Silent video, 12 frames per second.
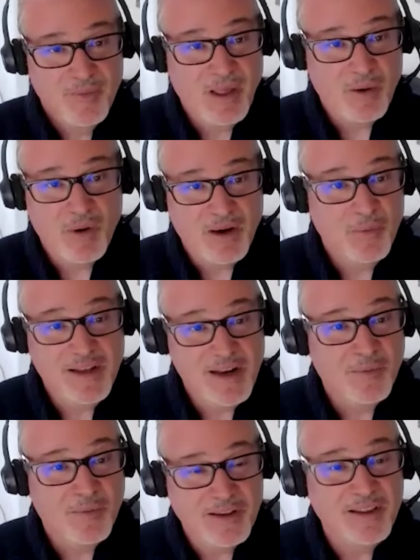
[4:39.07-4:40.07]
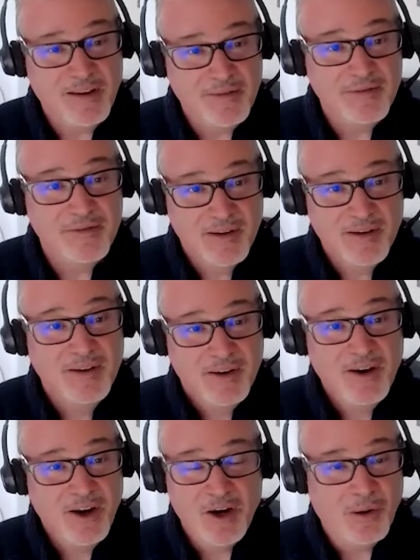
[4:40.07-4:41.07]
Like we didn't really live,
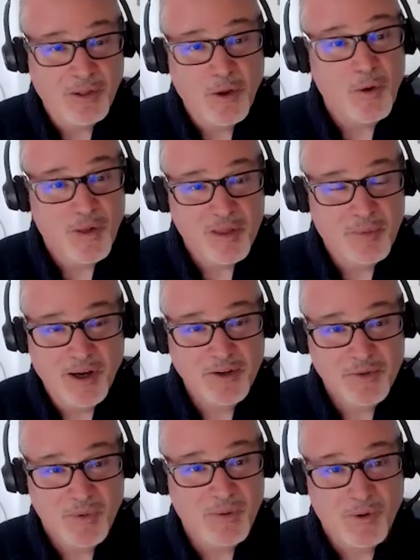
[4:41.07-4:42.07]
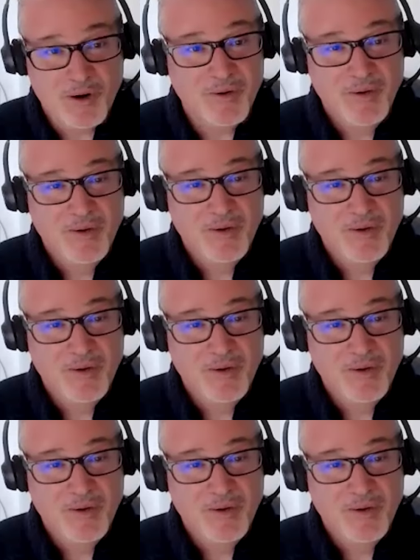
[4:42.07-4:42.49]
you know, alone in the bush. We were